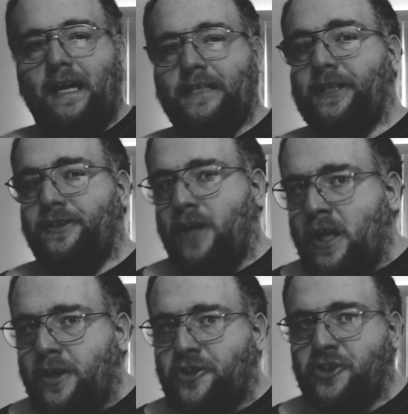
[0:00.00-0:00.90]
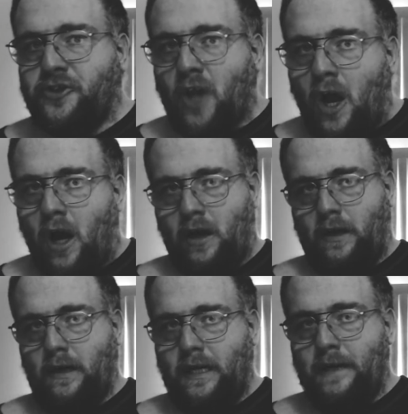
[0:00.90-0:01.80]
is another star
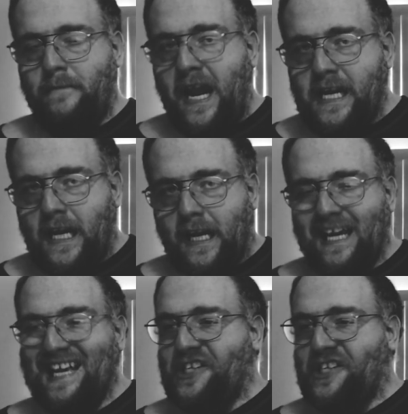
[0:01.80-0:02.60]
in the making.